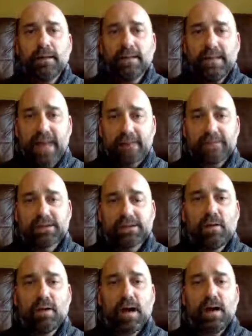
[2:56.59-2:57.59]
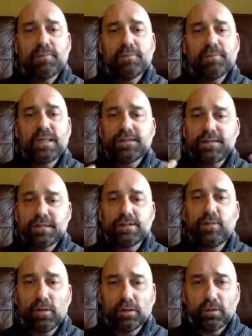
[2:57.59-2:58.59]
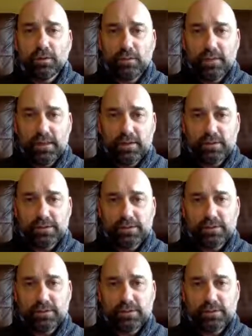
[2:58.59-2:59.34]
Yeah, so um, th- there's a model that we use.